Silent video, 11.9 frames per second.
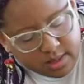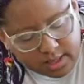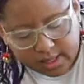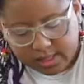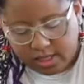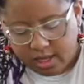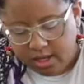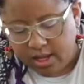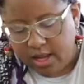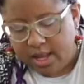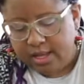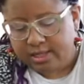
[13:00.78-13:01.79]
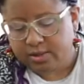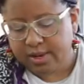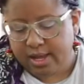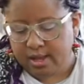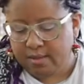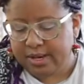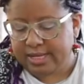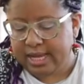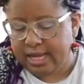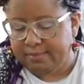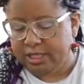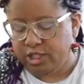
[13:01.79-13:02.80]
Looks good. So now I'm gonna
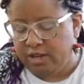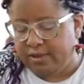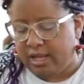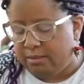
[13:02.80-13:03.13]
take my shovel out.